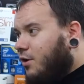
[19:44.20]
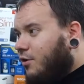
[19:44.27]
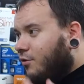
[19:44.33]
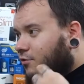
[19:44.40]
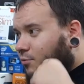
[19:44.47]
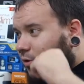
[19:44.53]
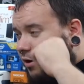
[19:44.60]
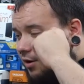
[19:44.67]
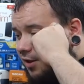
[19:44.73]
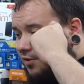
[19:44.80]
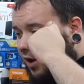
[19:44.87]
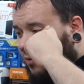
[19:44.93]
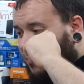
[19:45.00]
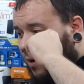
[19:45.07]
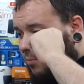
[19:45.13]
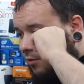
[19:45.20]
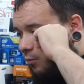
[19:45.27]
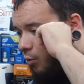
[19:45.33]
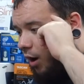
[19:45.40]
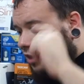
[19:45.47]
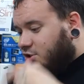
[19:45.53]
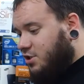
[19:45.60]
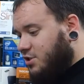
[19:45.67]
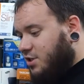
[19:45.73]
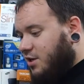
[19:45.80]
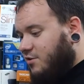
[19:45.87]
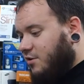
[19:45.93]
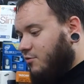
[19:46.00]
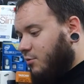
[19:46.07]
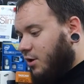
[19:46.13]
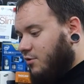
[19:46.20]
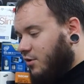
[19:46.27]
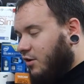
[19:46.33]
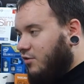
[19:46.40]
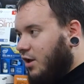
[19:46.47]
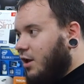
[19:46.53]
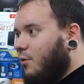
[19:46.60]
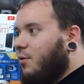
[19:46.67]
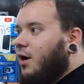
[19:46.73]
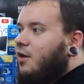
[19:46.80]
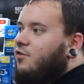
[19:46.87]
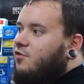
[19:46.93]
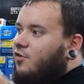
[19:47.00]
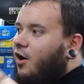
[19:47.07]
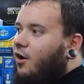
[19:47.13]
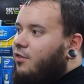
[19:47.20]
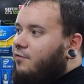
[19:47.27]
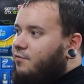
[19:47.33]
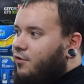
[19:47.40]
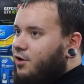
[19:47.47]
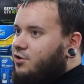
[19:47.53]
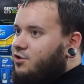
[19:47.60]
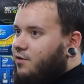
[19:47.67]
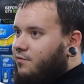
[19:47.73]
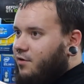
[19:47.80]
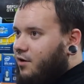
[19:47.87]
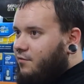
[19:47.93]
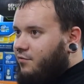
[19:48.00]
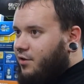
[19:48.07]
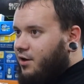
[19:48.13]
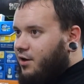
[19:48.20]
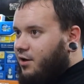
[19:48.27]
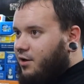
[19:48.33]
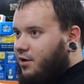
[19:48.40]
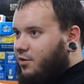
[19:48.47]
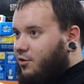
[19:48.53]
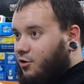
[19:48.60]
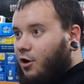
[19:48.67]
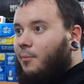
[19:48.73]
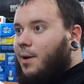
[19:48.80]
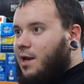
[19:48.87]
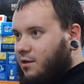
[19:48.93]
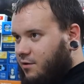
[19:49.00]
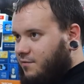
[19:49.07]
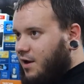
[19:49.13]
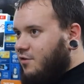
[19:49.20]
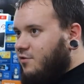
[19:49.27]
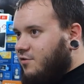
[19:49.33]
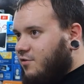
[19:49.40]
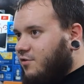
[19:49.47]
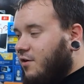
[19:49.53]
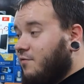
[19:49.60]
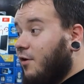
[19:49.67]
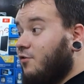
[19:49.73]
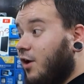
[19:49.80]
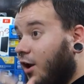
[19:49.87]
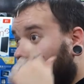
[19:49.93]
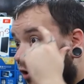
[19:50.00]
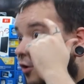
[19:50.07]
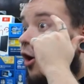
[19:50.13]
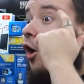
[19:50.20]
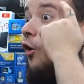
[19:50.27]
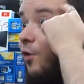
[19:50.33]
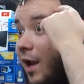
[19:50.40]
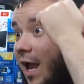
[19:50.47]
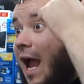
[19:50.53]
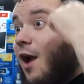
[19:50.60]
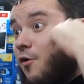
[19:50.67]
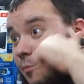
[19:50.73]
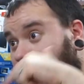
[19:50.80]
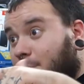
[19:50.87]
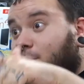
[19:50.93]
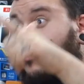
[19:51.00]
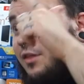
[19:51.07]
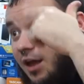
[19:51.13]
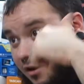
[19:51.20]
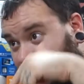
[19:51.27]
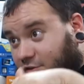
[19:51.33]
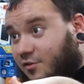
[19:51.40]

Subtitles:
and you know what's weird is I remember watching GDC 2016, and when I saw the footage of the girl making the faces and stuff, I was like, okay, I remember this.